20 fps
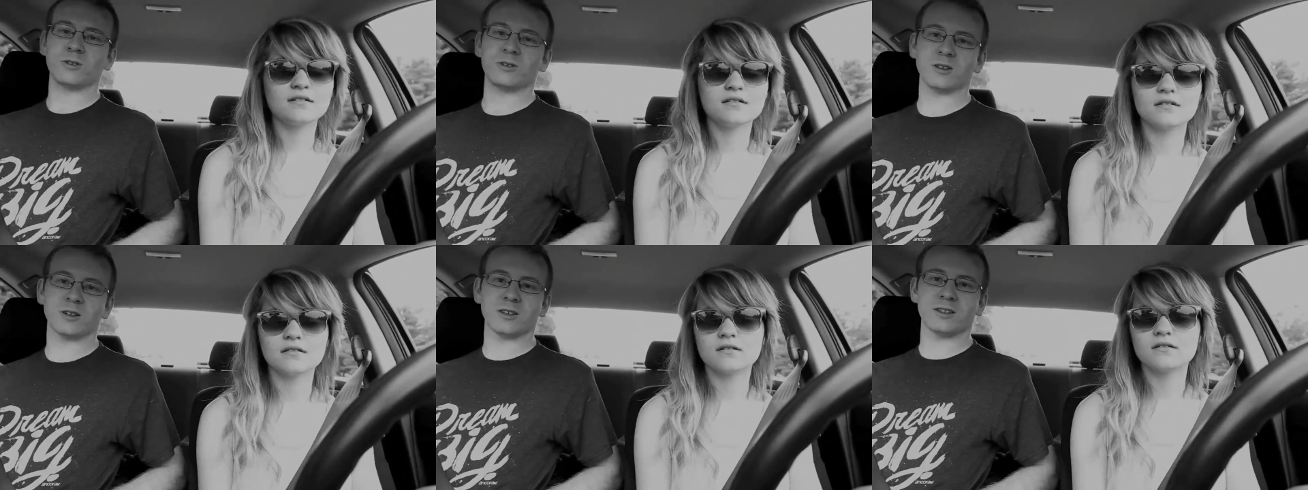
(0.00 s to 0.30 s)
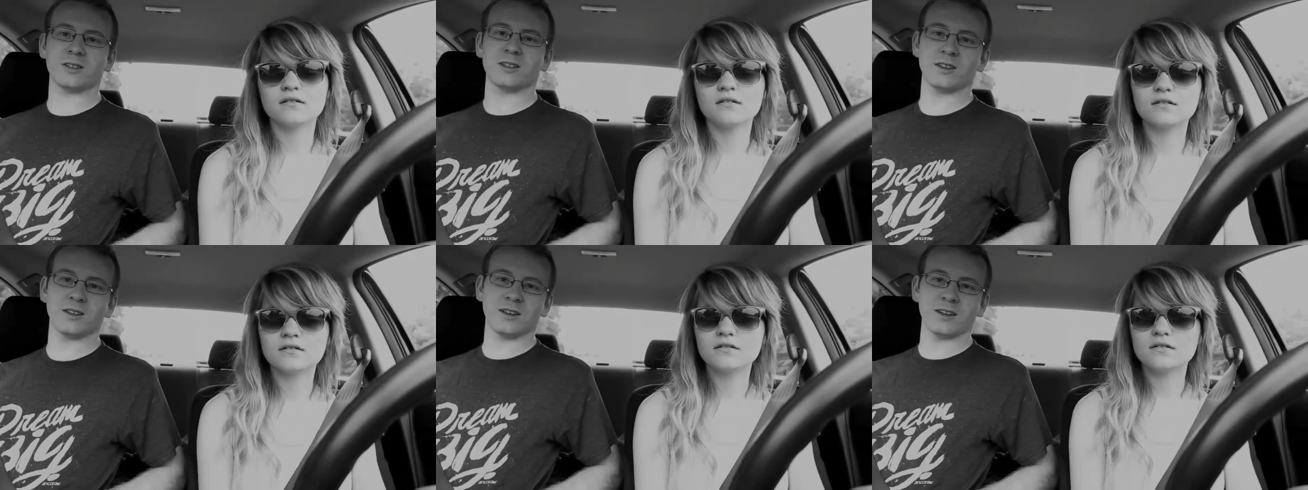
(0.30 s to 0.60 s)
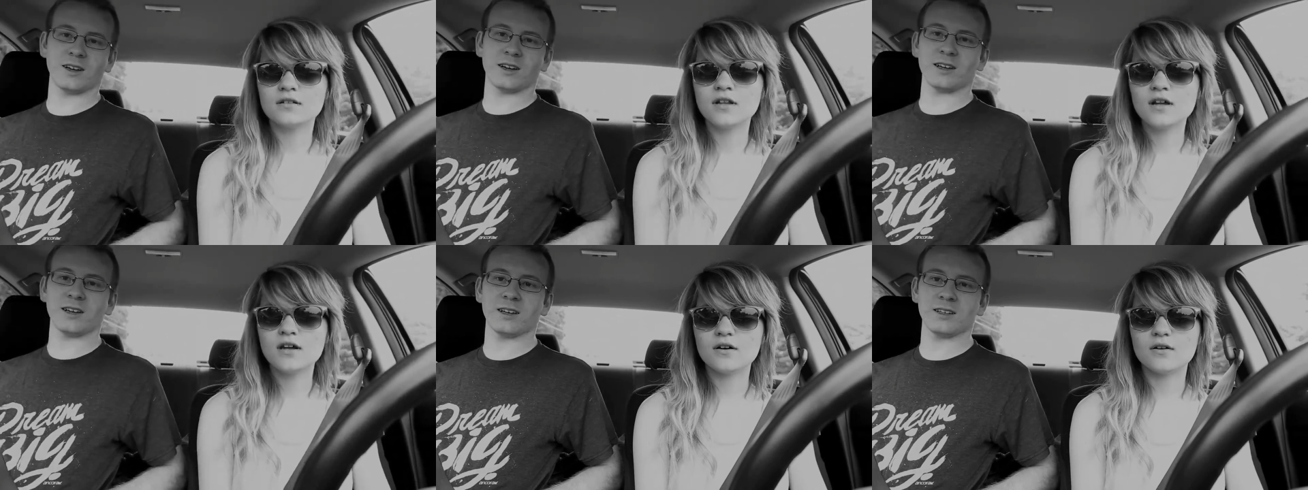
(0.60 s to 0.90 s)
Speaker 1: don't look at the
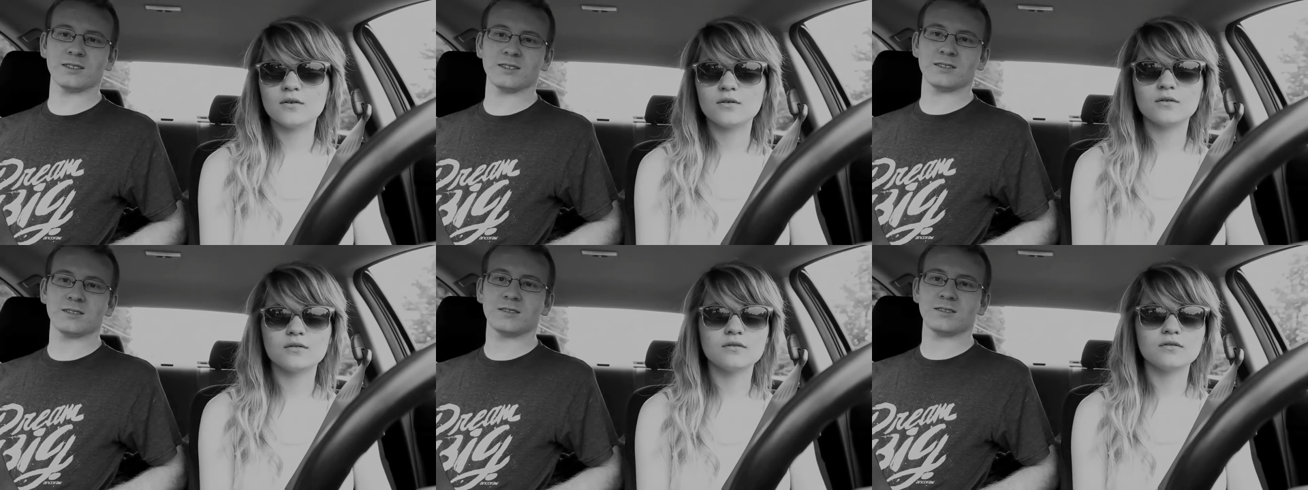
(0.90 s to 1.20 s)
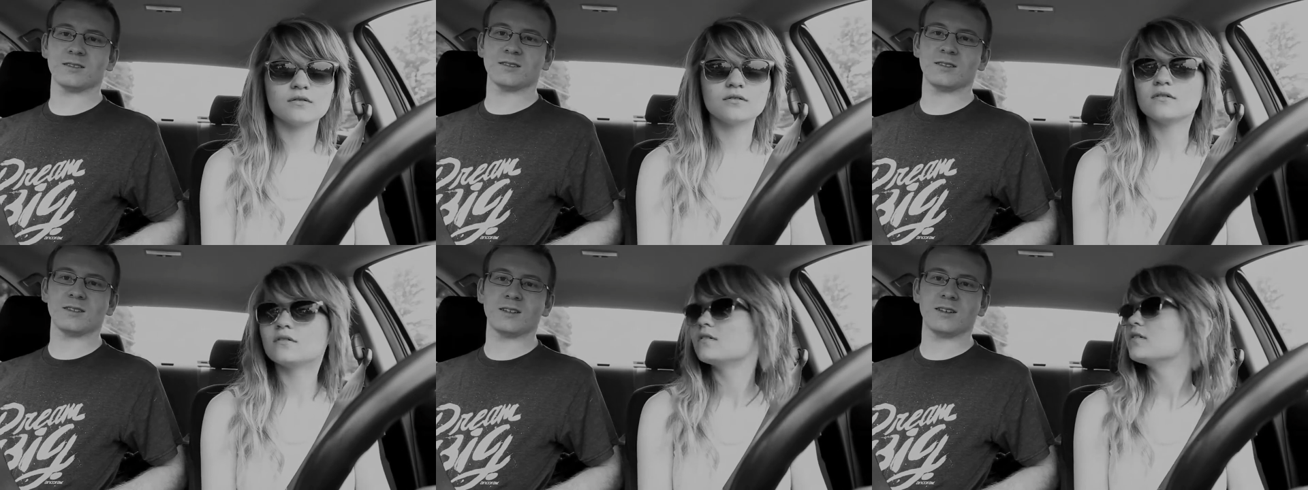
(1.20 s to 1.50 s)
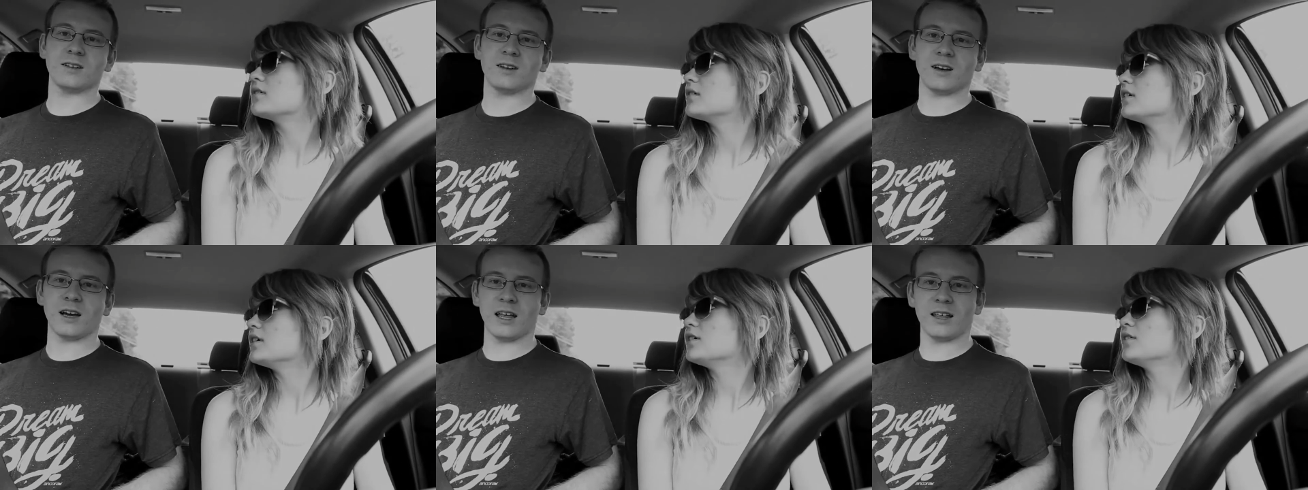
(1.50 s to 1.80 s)
thing. I guess
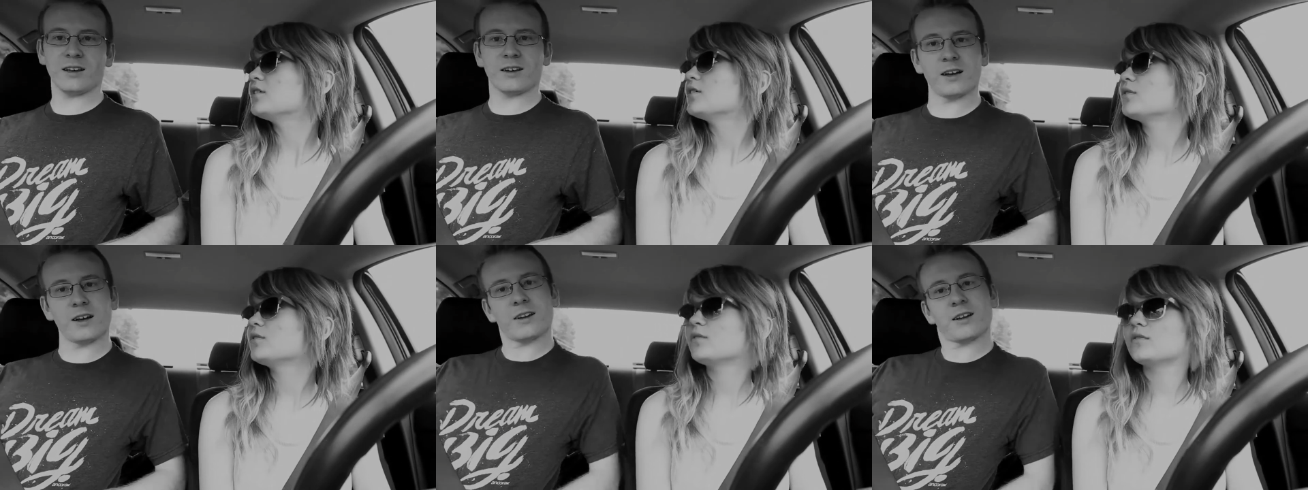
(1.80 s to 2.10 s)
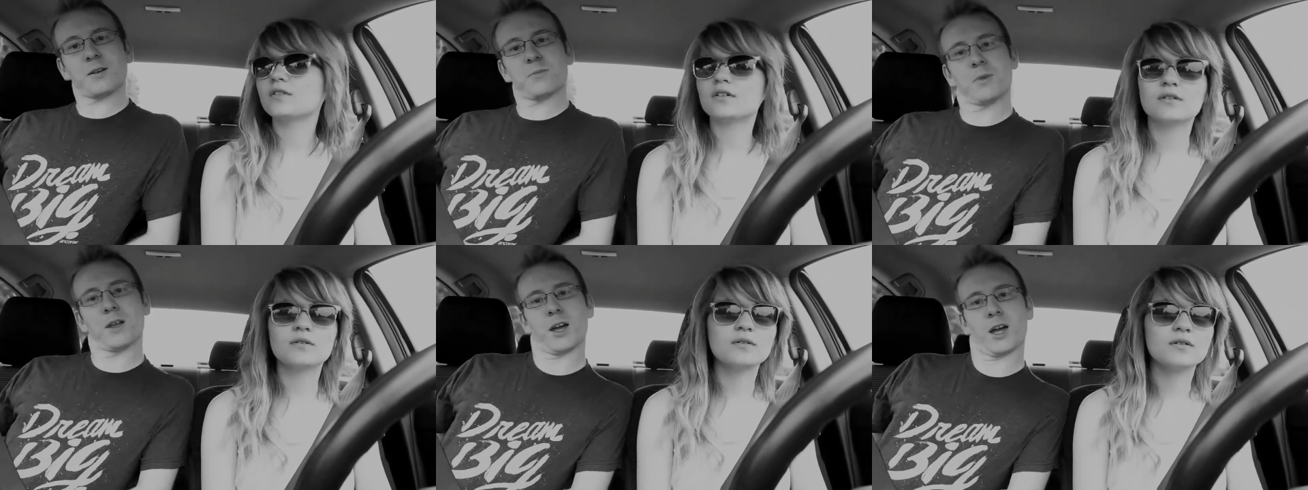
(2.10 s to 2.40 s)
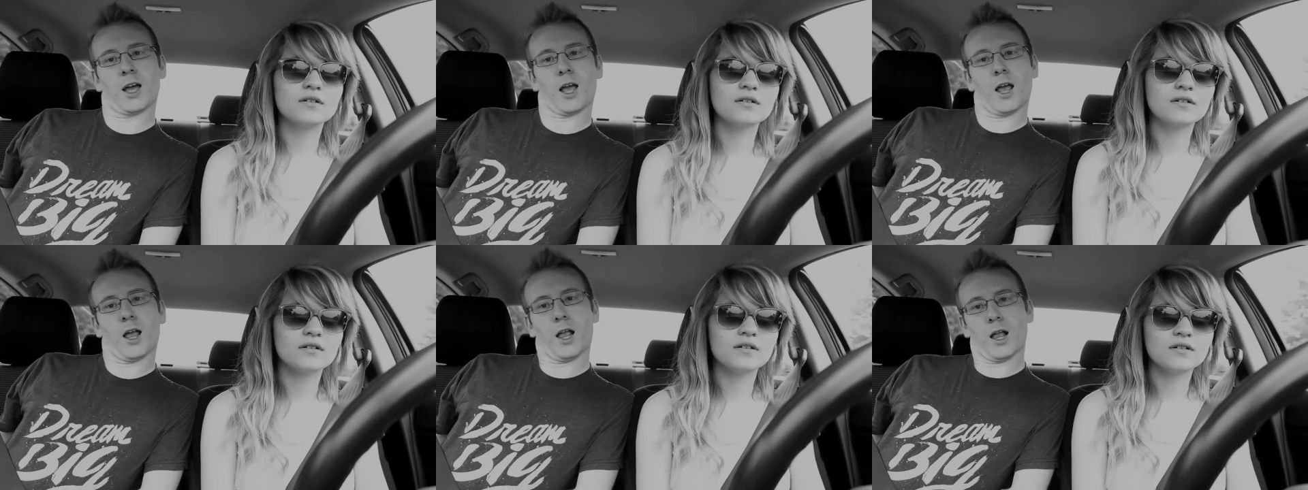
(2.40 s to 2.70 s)
I think I'm like